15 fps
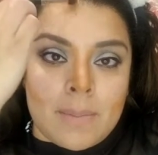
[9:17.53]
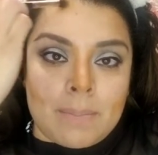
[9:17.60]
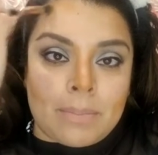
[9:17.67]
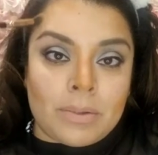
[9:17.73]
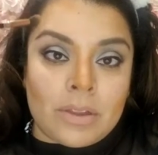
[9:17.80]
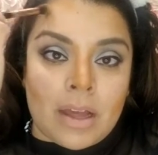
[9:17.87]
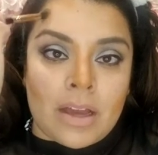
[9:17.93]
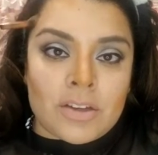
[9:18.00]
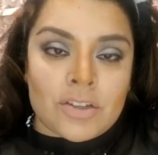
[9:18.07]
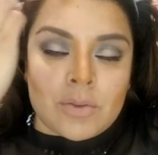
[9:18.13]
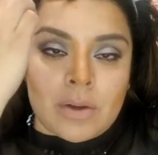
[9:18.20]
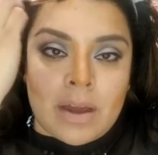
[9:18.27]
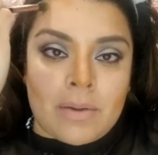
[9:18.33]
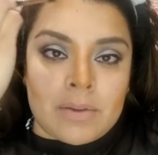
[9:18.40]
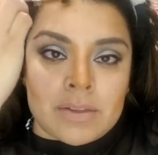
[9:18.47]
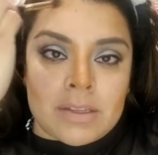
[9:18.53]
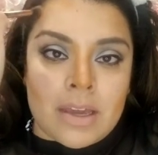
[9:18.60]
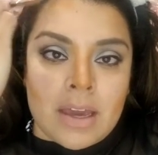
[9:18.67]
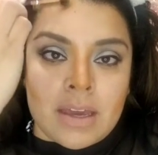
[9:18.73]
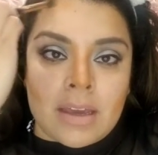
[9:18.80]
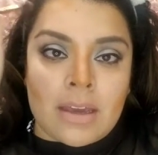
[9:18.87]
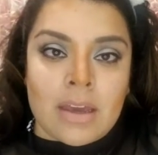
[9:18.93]
blush when I was
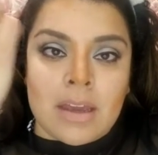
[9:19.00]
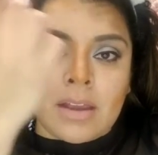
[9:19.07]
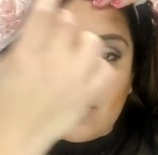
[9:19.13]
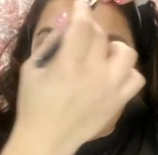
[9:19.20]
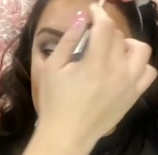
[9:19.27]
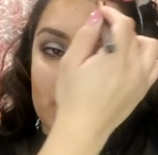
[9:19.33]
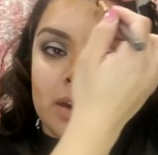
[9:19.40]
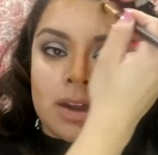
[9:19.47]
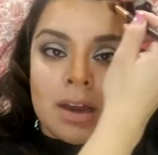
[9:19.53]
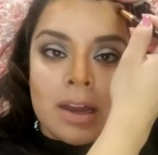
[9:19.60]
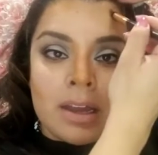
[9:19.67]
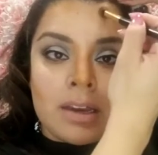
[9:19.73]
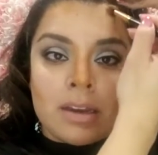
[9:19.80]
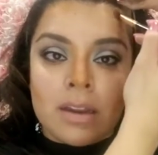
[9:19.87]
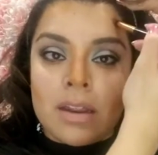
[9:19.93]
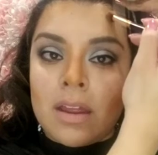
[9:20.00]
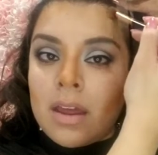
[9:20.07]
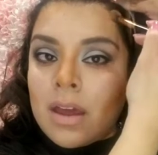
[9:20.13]
like in grade 9.